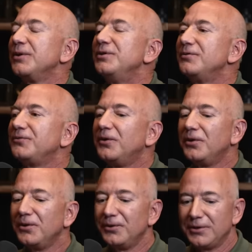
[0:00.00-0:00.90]
in the
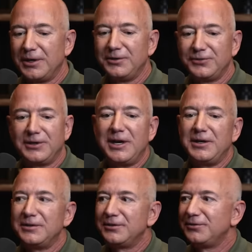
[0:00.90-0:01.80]
full
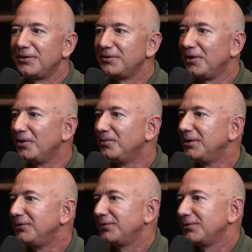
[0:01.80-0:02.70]
understanding that you can
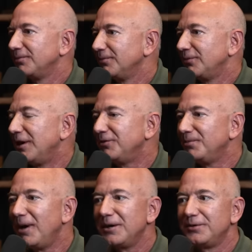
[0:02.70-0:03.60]
always change
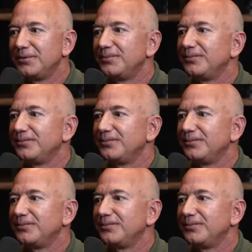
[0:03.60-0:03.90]
your mind.